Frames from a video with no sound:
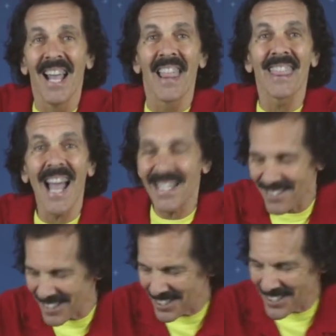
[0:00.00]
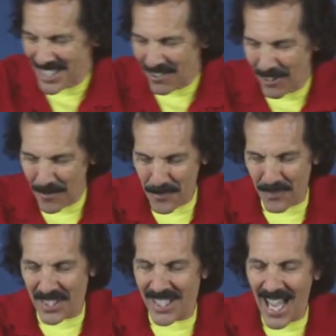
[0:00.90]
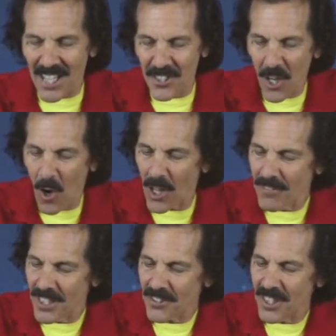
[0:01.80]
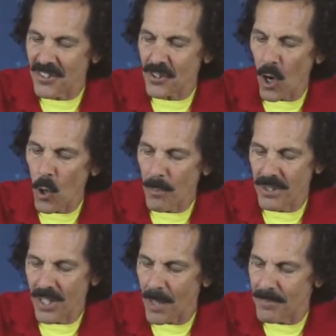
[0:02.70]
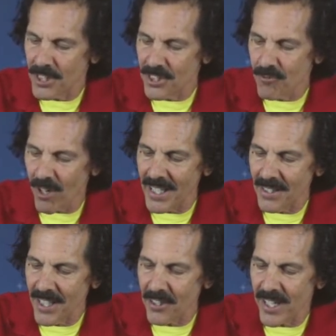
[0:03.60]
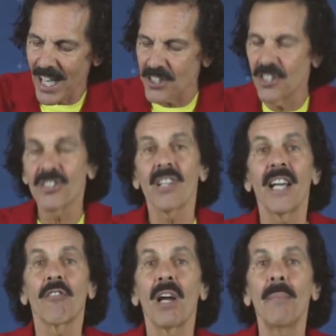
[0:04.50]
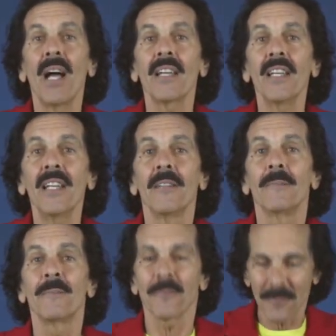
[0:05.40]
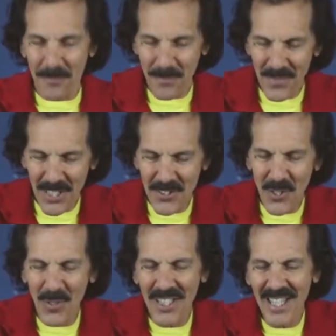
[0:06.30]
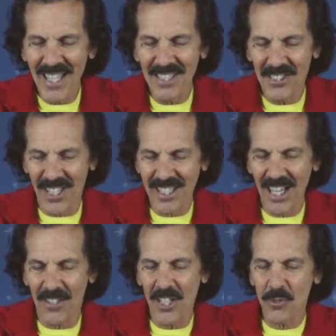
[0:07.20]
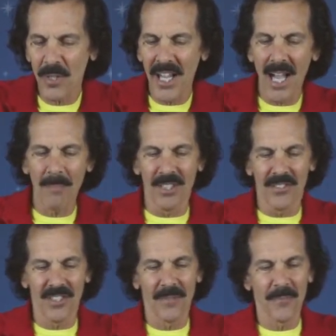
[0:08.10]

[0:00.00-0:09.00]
That's the secret. Actually, all of this is opened up right there. You can actually slide it right back in. So again, check it out. Here's what happens.